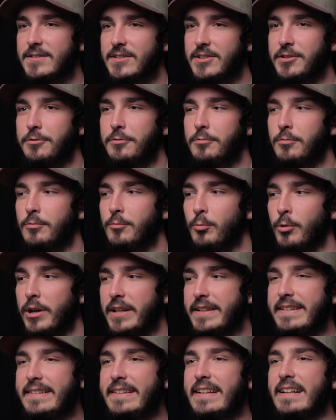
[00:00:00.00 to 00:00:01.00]
to
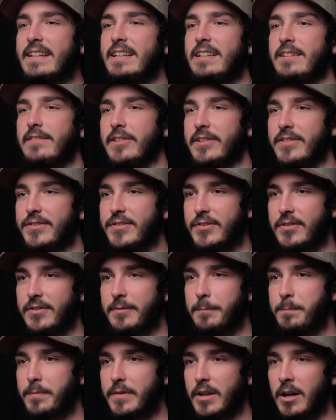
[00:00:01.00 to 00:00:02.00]
ridiculous
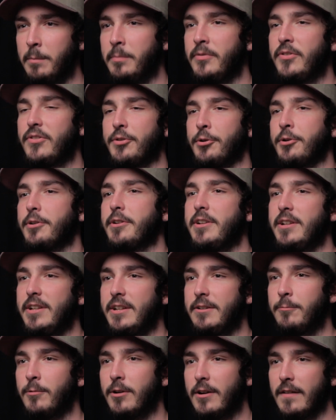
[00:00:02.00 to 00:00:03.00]

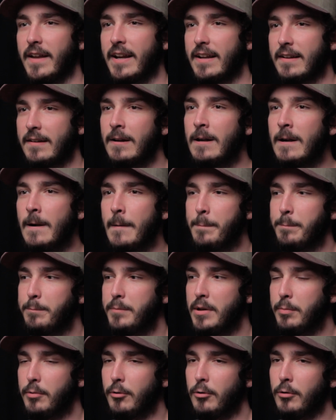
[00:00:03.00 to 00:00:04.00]
absurdity where like
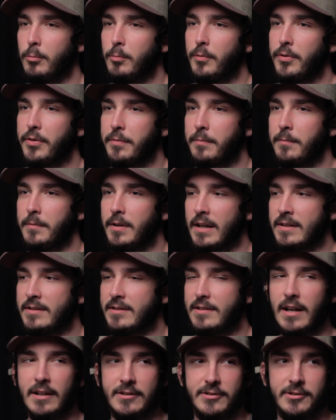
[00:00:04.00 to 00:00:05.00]

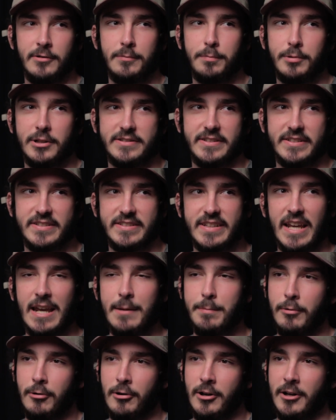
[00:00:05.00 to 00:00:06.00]
a dude puts his
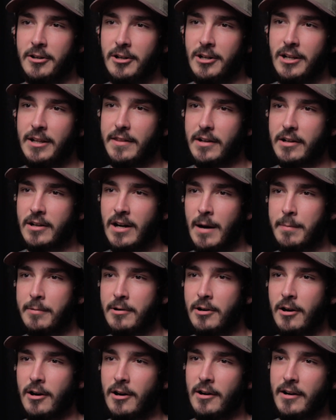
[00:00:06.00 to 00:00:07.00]
skateboard underneath a cop
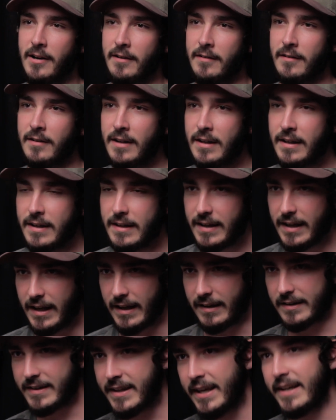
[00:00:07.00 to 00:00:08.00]
car and
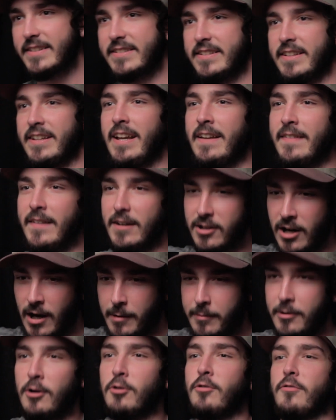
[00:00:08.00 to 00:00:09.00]
kicks it and the
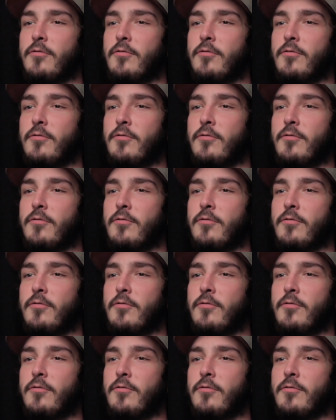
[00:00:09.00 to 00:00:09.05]
cop car